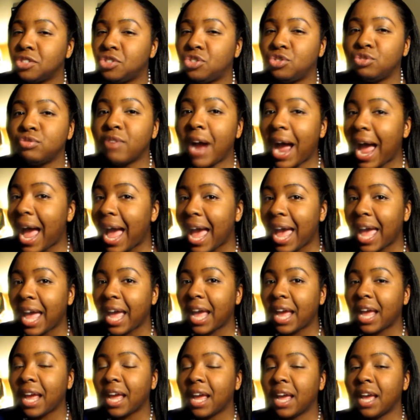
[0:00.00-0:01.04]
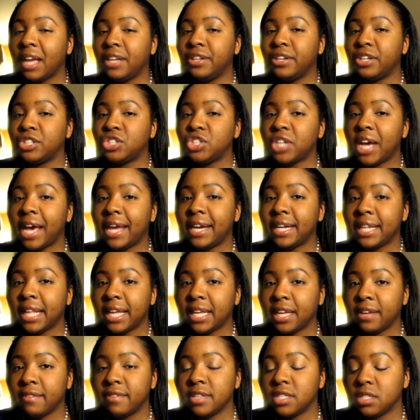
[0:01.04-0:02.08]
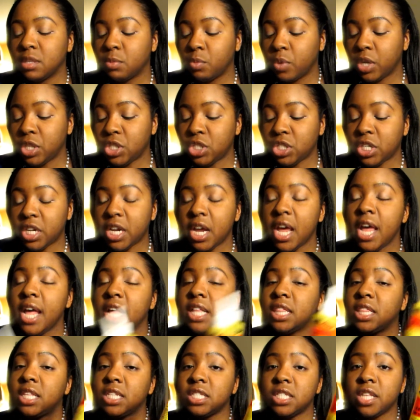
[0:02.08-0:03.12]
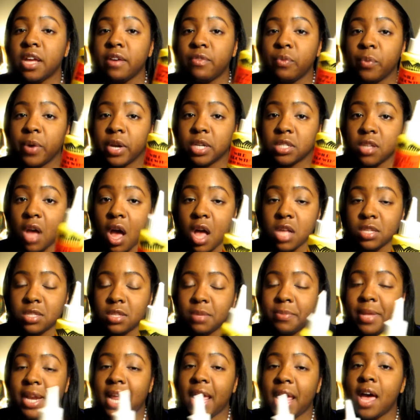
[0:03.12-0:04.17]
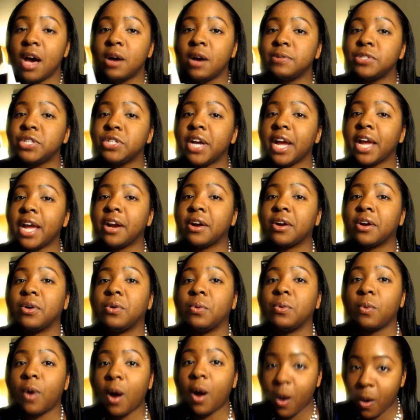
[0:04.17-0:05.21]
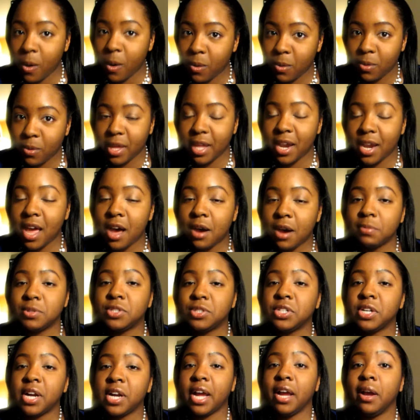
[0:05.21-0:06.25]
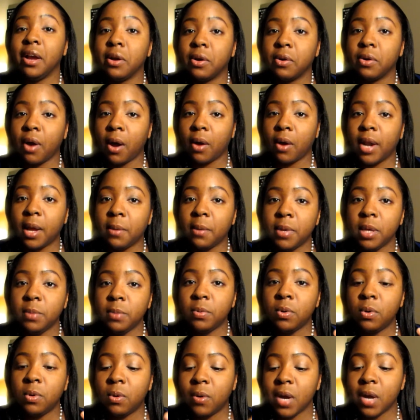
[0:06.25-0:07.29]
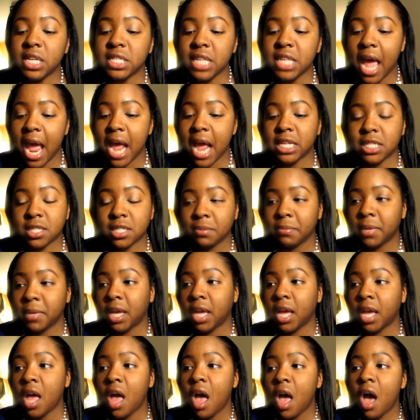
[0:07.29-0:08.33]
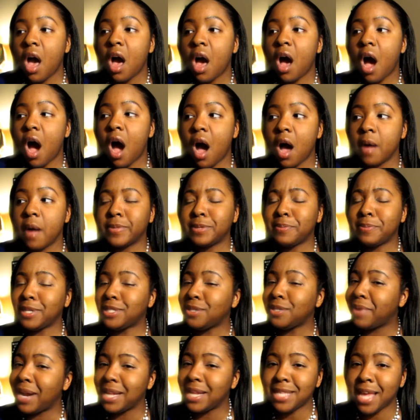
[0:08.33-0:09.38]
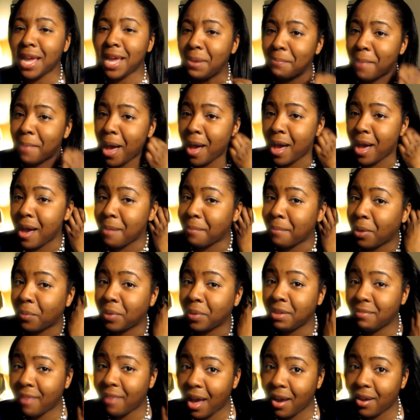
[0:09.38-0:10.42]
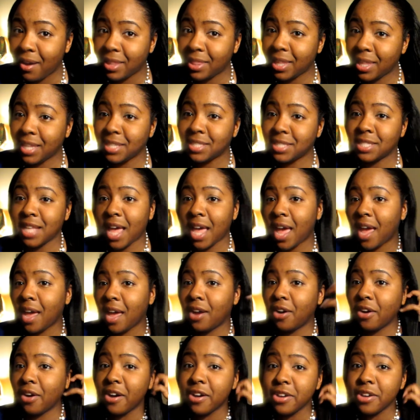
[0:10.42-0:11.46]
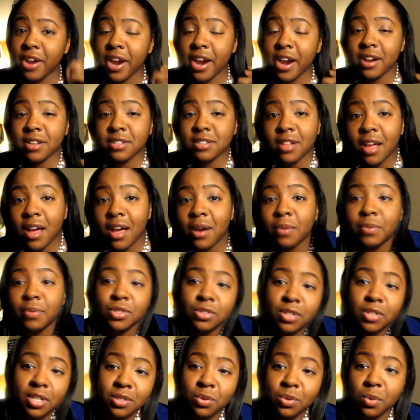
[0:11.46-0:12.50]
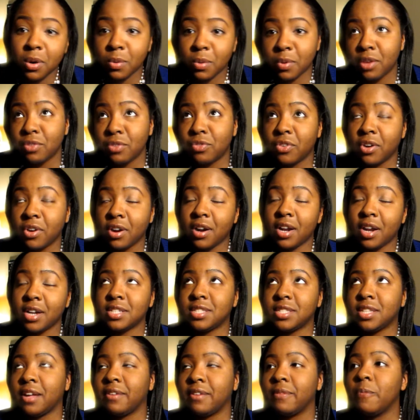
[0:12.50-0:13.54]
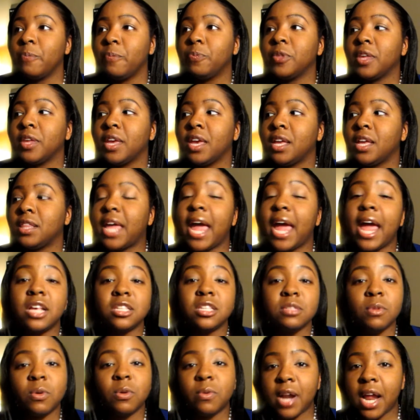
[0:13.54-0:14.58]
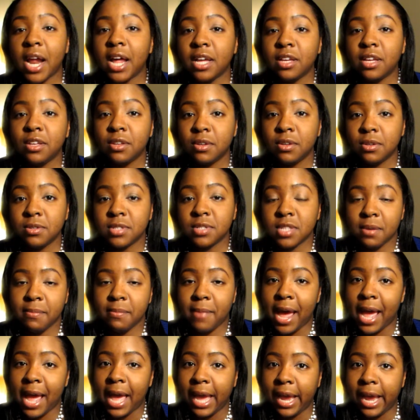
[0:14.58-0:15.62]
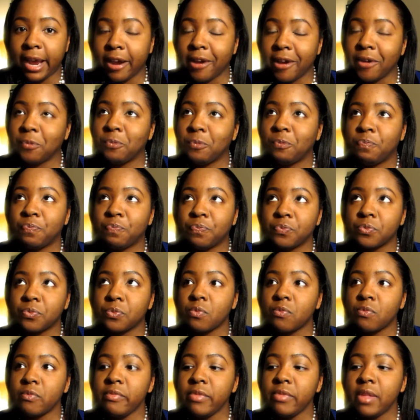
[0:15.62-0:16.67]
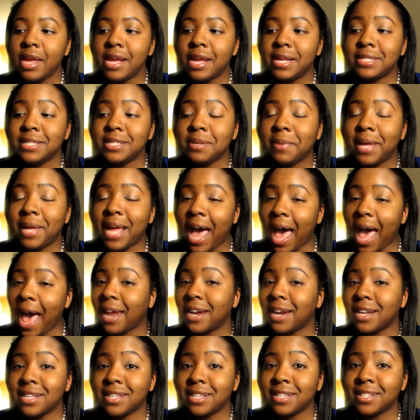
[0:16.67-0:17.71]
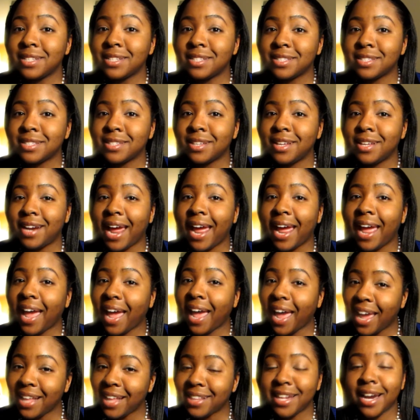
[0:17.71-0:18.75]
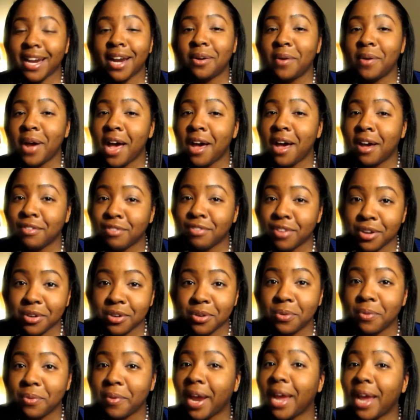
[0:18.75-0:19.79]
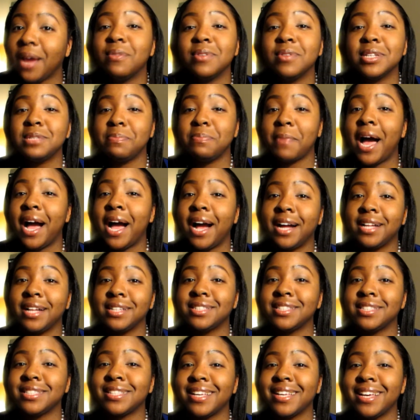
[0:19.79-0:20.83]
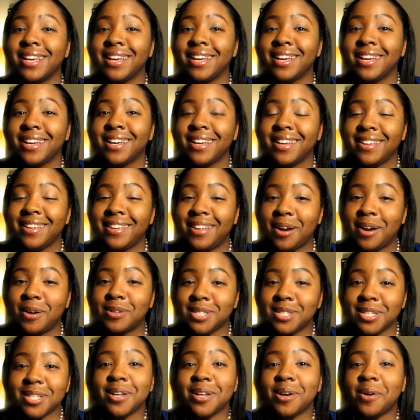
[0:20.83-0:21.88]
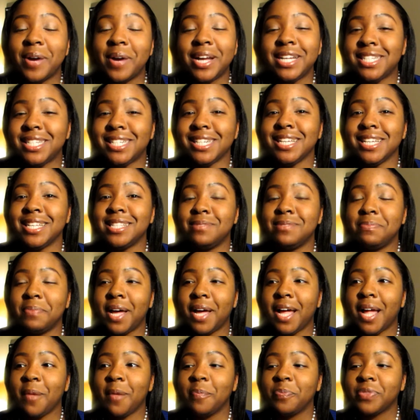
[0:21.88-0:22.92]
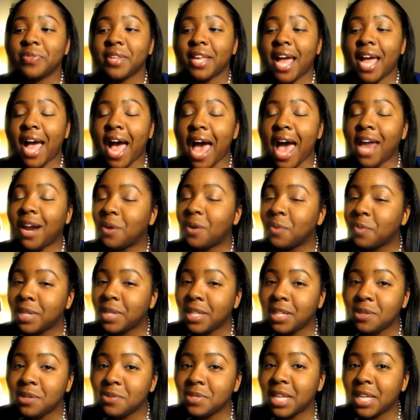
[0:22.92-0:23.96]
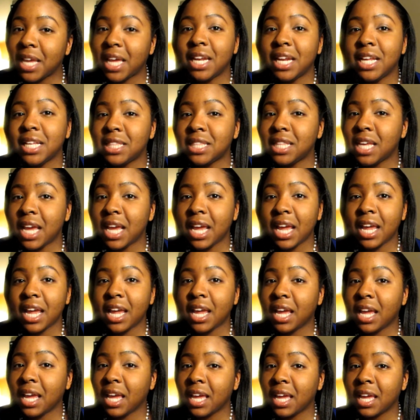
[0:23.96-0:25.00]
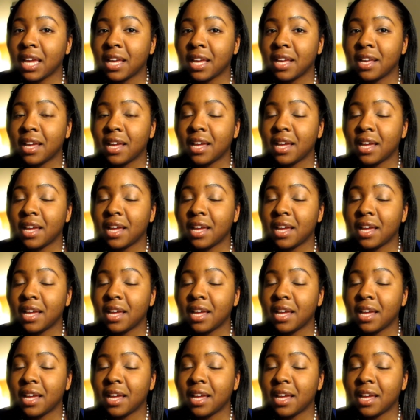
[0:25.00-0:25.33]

is dry and you're trying to like give it some moisture, this stuff works awesome. And it helps your hair grow. It helps your hair grow. Now, people always ask me, especially when I take my weave out, and they say, girl, your hair is long, what you need to wear weave for, and all this stuff. They ask me what I use in my hair, and to be honest, and I hate that I don't have a great response, you know, to their questions, but I don't really use anything